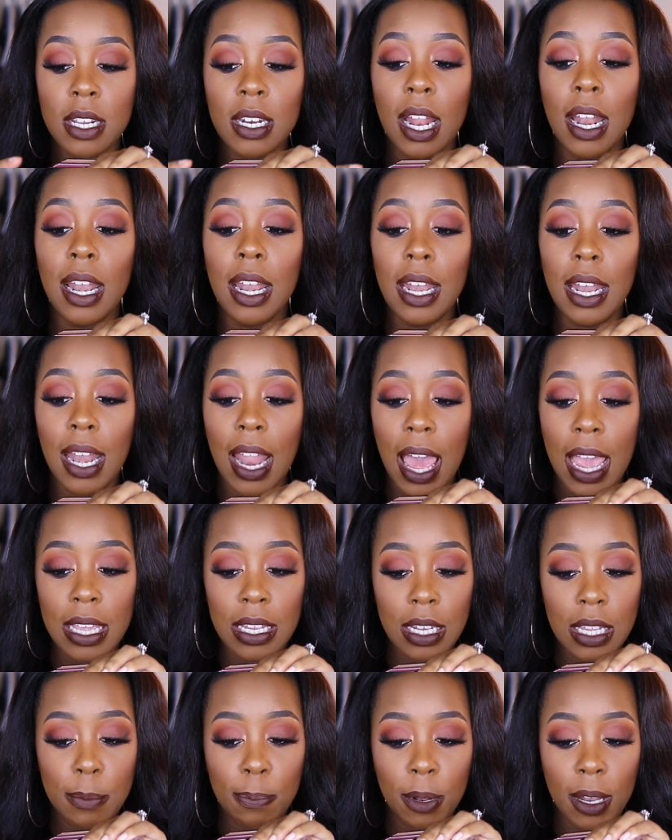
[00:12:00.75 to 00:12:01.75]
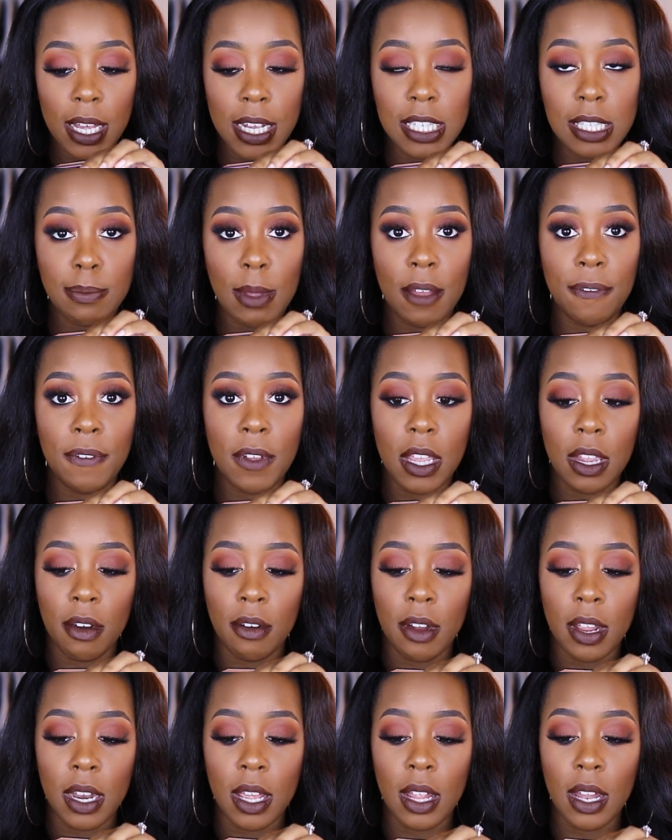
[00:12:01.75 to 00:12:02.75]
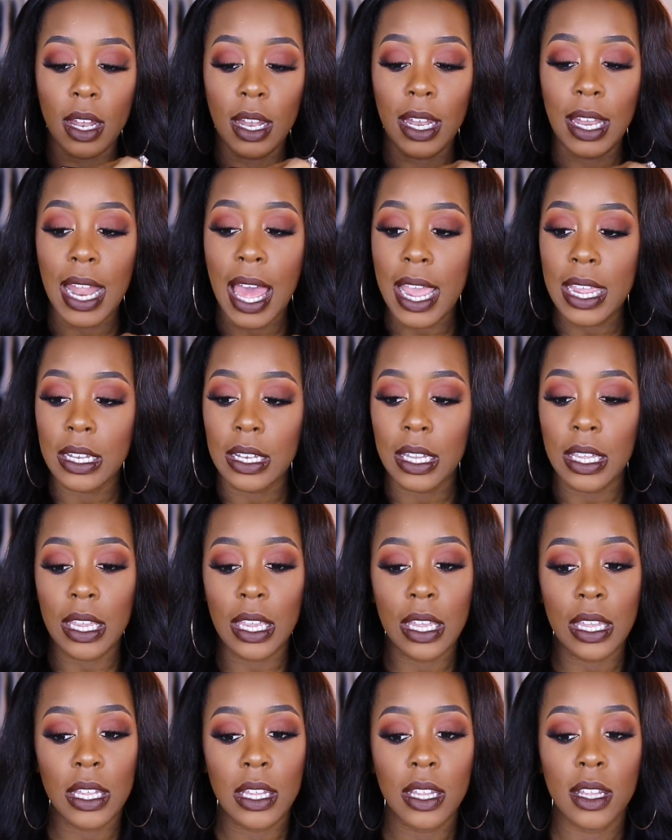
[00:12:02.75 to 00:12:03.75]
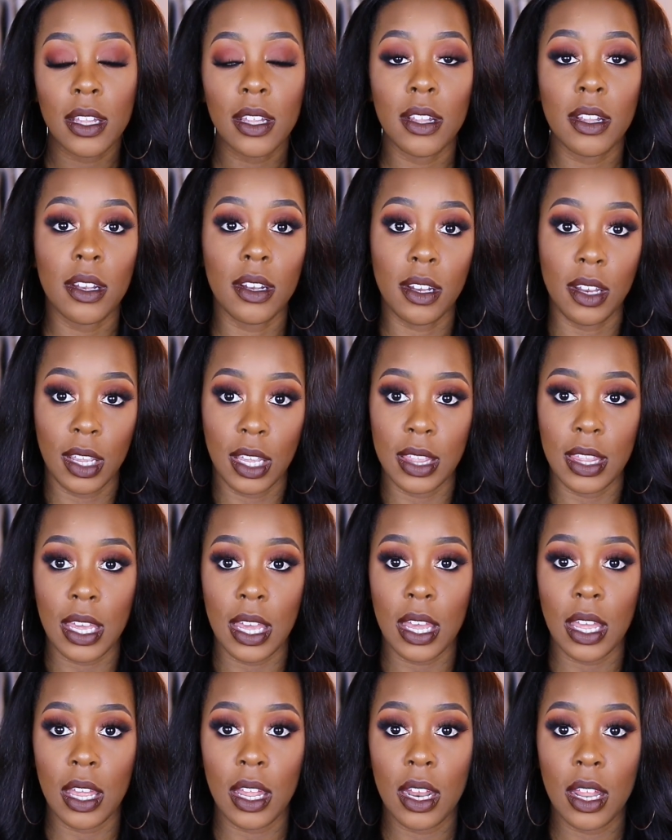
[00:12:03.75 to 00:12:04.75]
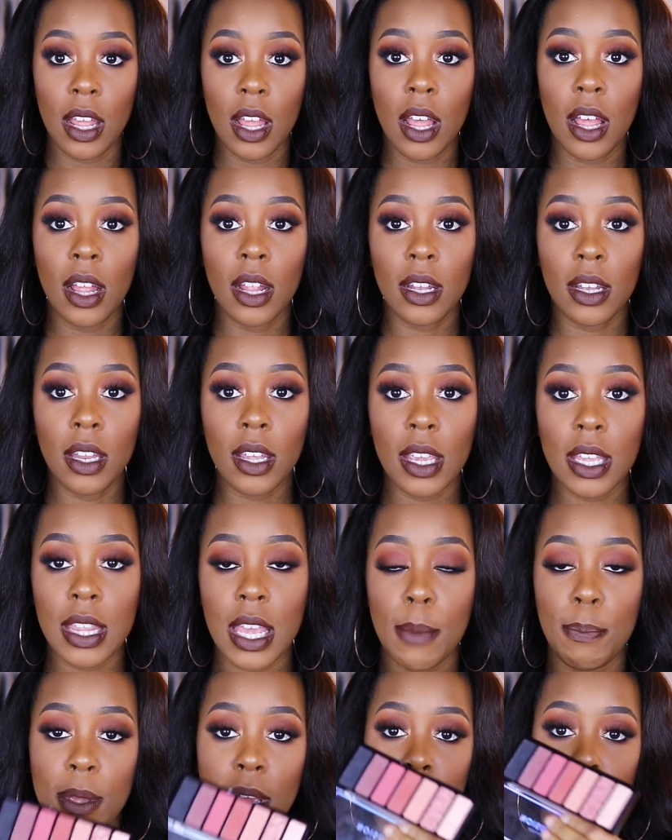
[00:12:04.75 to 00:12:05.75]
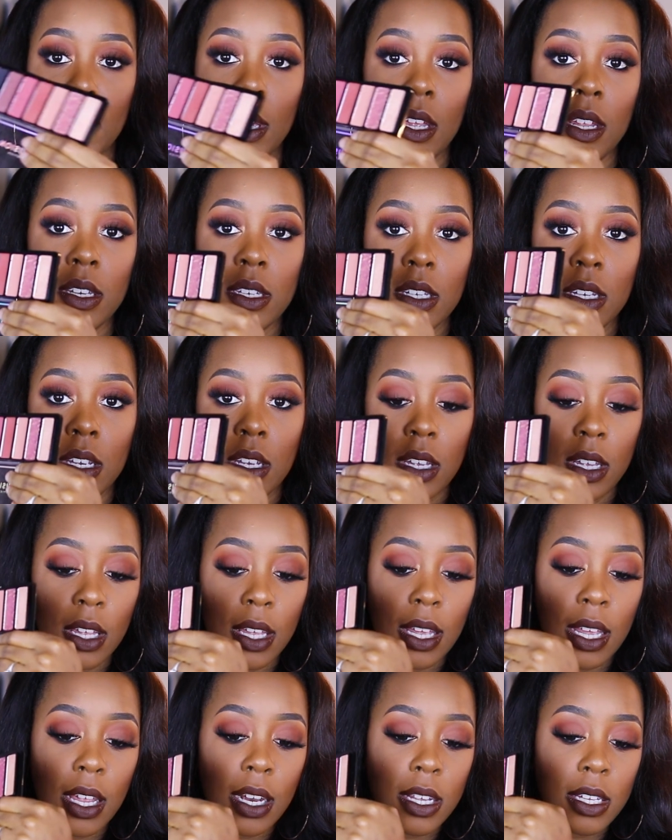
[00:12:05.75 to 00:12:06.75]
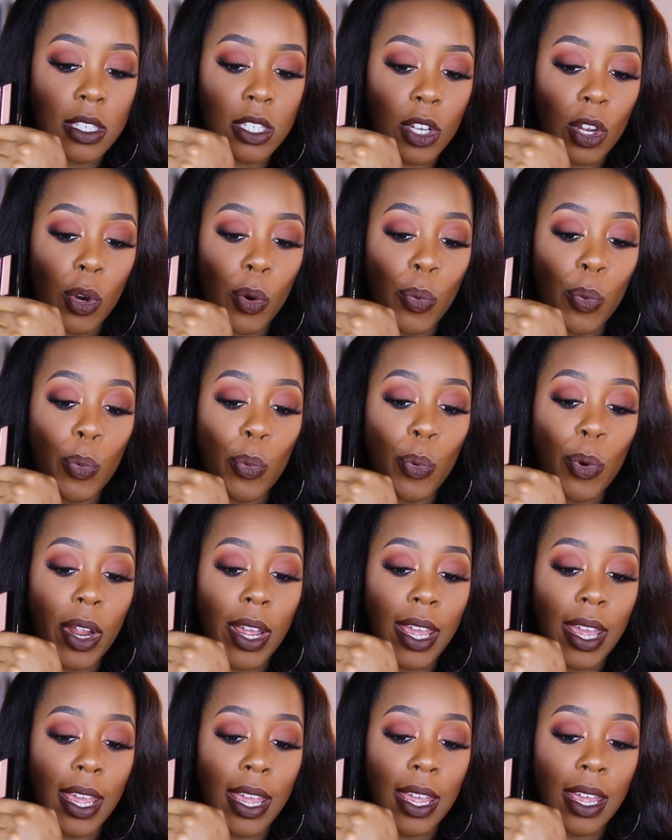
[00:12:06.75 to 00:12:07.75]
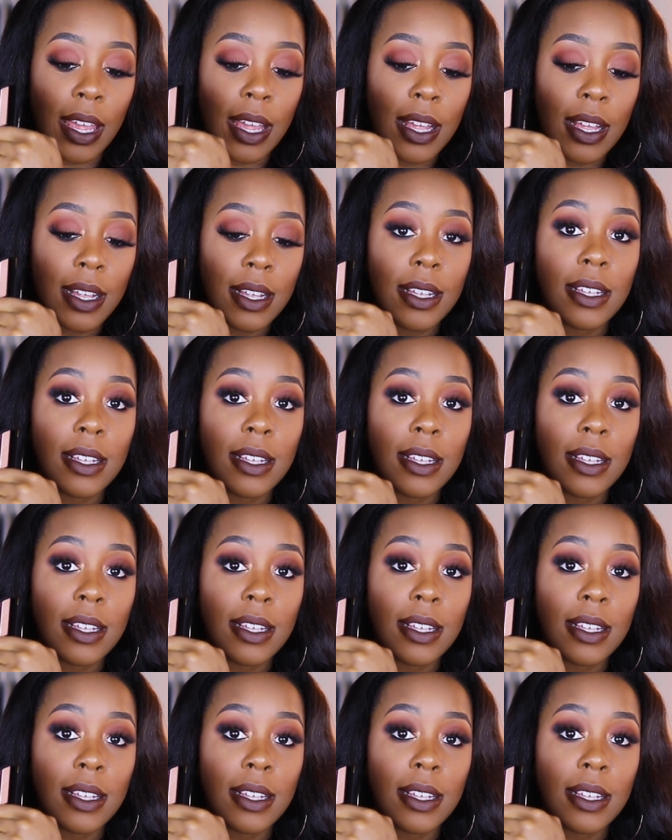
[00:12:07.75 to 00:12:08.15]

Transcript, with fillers: gonna lightly place my finger in it lightly look at that look at that pigment it is crazy